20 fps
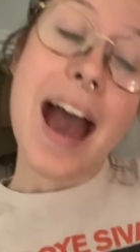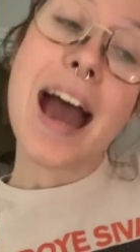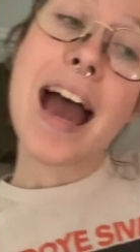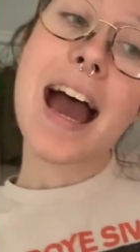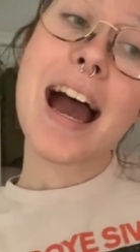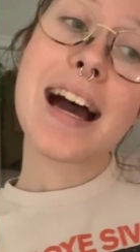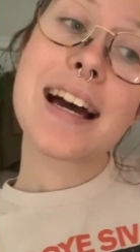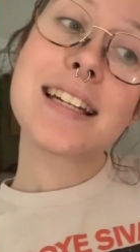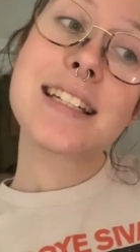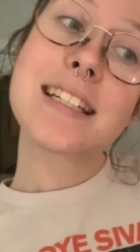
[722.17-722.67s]

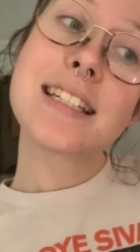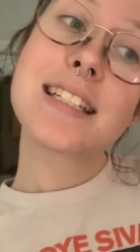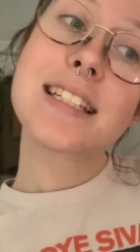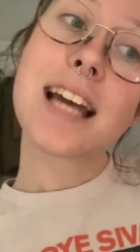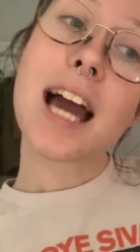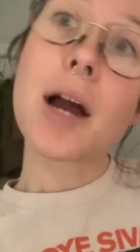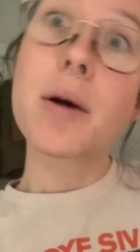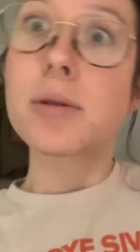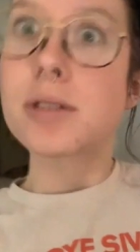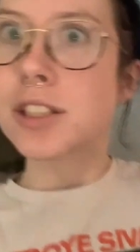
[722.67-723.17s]
and
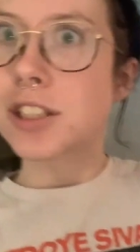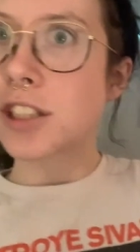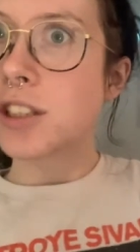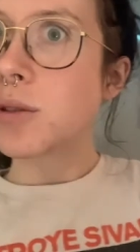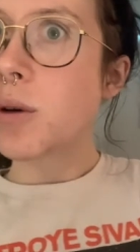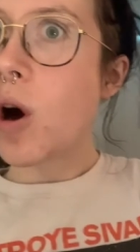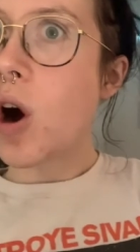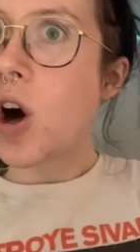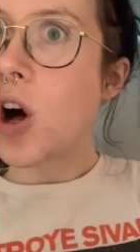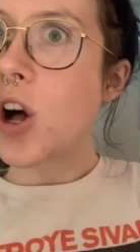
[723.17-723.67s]
I will see
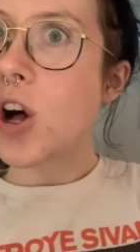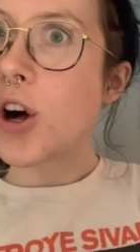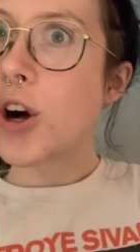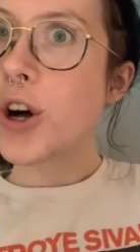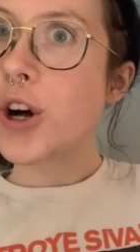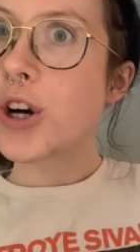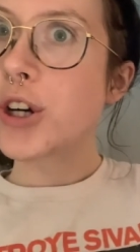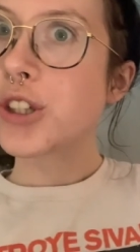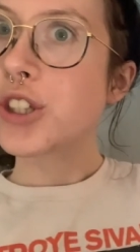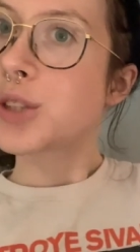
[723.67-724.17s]
you
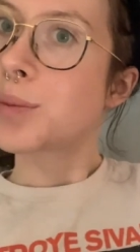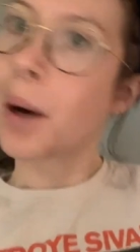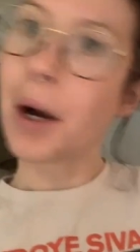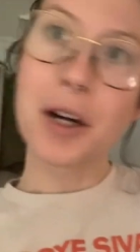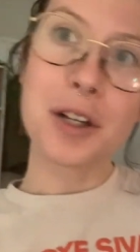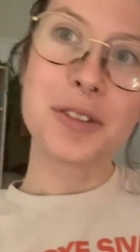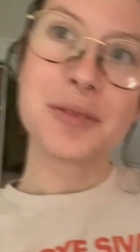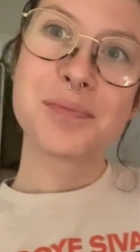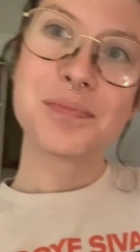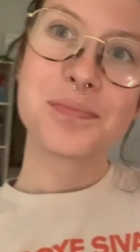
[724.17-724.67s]
all
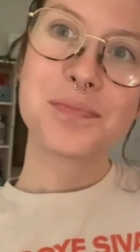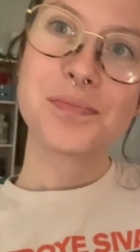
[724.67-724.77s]
tomorrow.